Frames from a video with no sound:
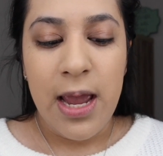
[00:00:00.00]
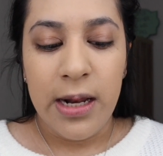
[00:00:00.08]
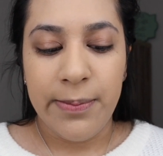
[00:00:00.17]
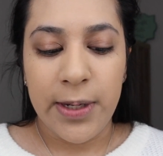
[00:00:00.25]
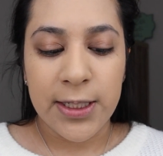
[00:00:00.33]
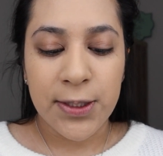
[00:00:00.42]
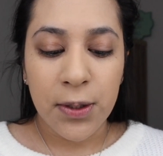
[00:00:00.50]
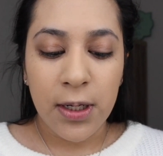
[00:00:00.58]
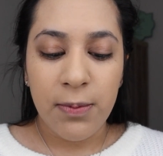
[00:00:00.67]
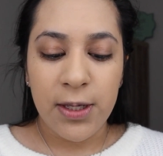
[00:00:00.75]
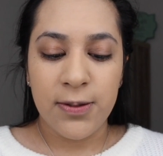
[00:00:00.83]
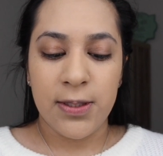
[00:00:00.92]
And I'm also
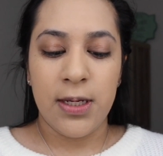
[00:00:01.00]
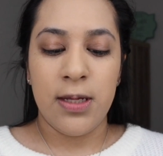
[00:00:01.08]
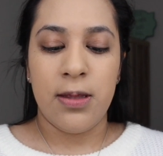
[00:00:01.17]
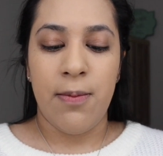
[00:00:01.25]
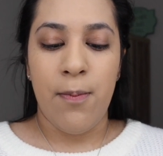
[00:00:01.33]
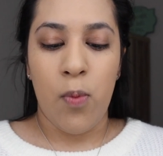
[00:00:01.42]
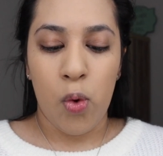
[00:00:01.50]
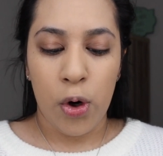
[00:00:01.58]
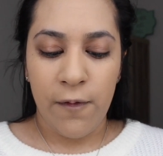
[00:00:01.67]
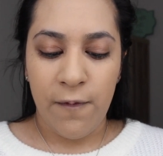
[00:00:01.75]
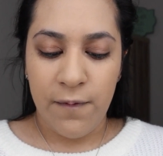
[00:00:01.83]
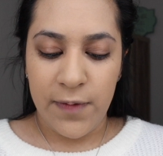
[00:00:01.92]
gonna be using the
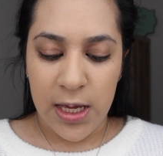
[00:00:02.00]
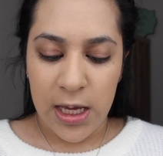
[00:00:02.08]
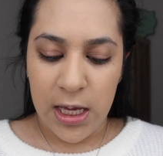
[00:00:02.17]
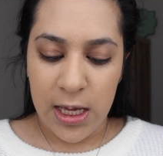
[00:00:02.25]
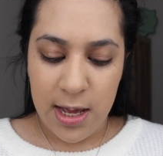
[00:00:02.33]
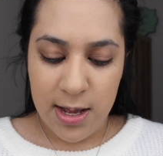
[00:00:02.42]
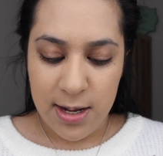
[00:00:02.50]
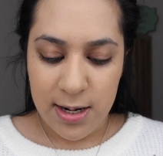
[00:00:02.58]
Morphe